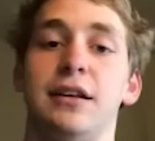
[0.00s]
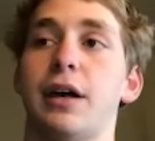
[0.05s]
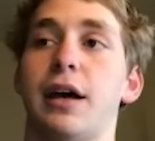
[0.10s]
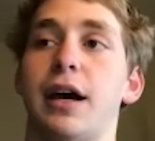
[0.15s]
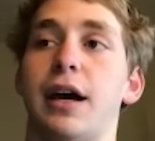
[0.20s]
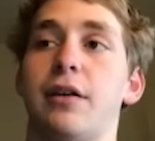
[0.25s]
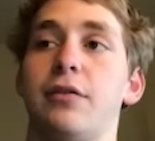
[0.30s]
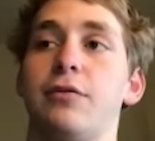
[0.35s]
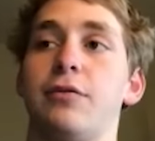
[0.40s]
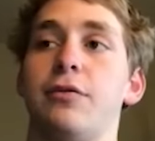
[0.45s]

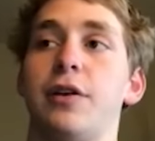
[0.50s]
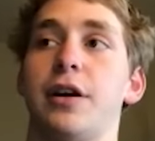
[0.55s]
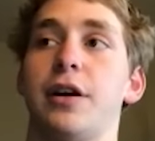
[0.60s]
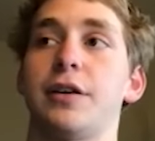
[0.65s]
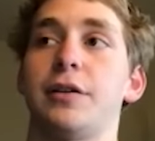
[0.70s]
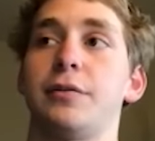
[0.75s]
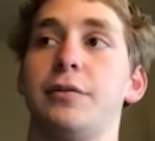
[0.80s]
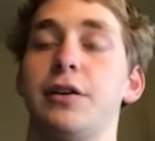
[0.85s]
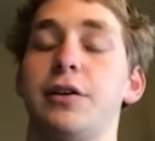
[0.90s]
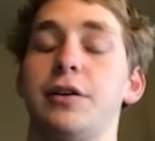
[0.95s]
have
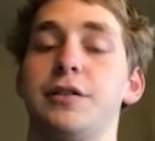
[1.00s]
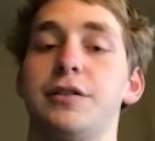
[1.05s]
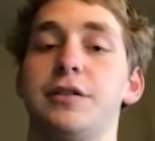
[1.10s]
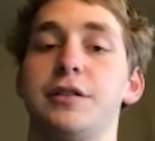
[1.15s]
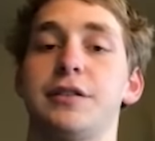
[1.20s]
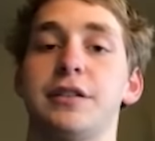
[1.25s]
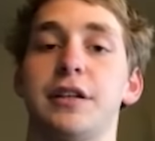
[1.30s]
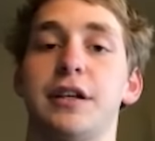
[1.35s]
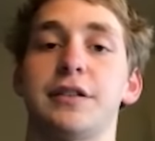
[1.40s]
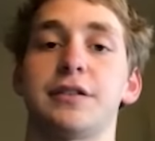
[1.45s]
very good
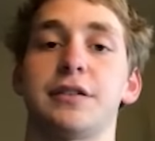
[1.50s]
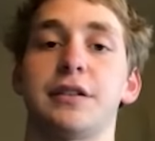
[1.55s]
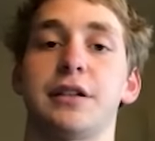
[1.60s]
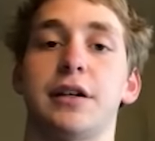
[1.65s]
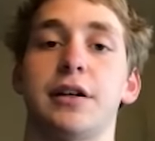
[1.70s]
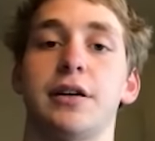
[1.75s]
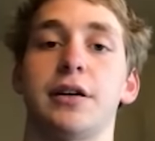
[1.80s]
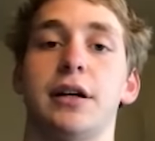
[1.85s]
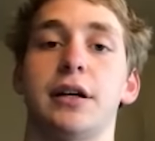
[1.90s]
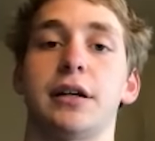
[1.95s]
success
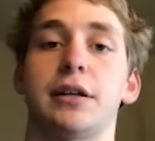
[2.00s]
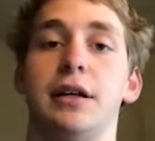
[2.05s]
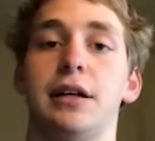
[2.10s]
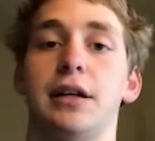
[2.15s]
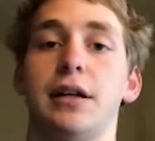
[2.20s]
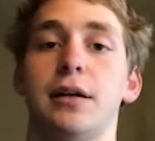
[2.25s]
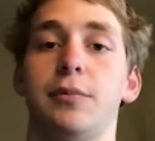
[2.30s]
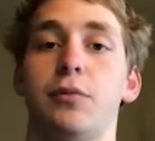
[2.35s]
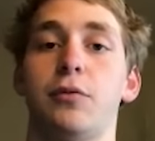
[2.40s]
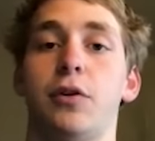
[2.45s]
there. I ended
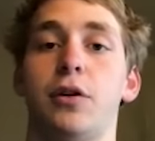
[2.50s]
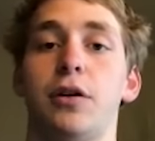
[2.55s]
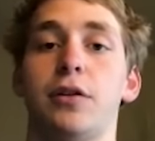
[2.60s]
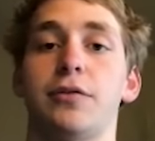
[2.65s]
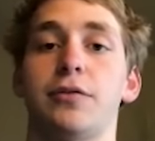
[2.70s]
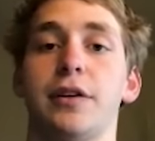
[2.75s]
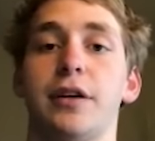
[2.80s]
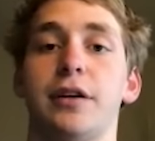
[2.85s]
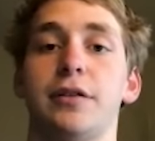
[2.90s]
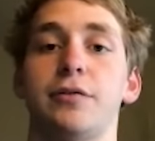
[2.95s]
up
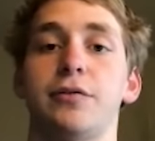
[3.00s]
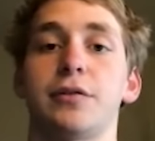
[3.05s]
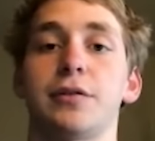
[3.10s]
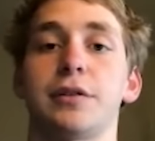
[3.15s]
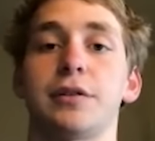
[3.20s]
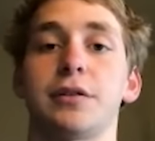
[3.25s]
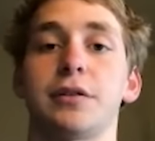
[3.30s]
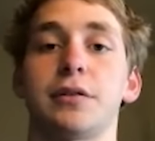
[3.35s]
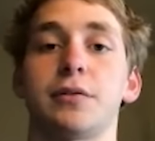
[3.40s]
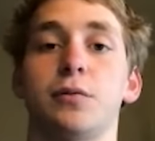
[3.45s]
qualifying for
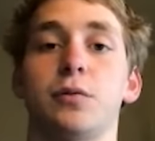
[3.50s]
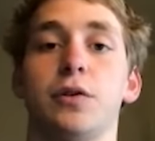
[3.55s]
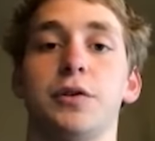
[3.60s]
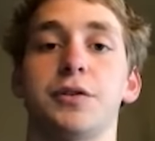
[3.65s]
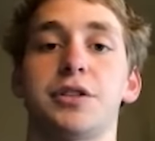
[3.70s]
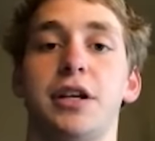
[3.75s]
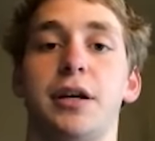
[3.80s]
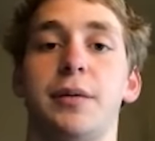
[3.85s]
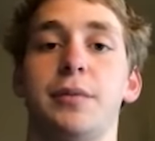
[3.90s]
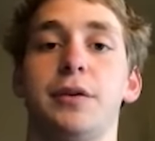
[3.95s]
the World
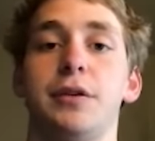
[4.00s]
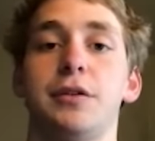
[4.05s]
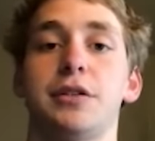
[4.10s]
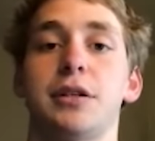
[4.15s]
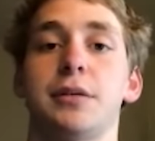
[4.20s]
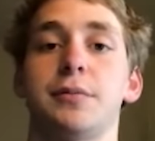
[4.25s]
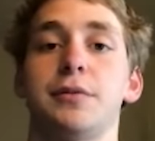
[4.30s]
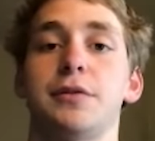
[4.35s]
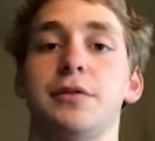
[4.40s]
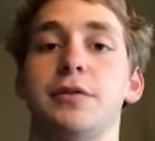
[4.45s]

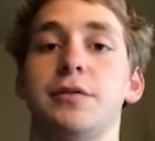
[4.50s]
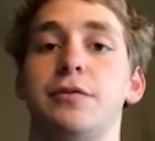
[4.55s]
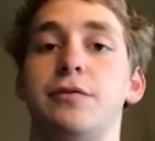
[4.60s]
Championships,